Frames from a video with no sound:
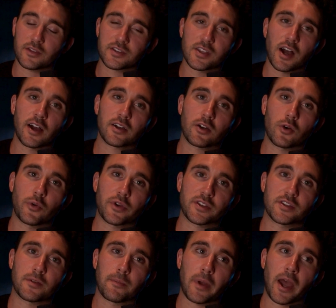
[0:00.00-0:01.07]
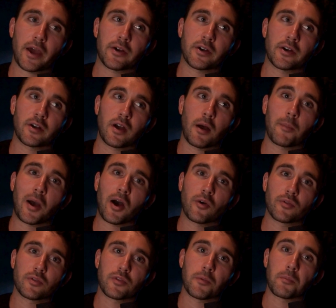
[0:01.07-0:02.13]
It's not going to matter
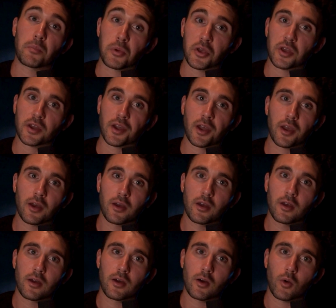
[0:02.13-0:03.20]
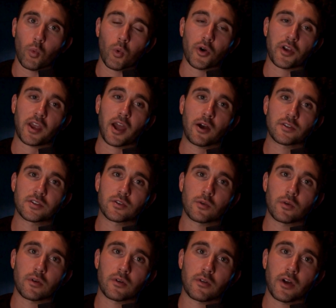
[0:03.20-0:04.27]
about the big
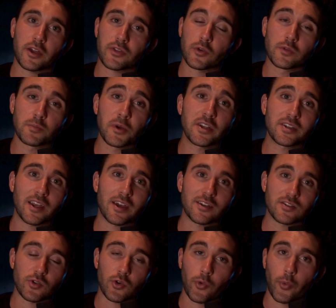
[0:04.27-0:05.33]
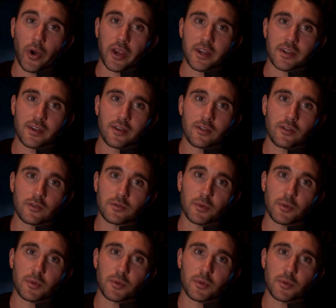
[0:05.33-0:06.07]
workouts, or like those big days are great.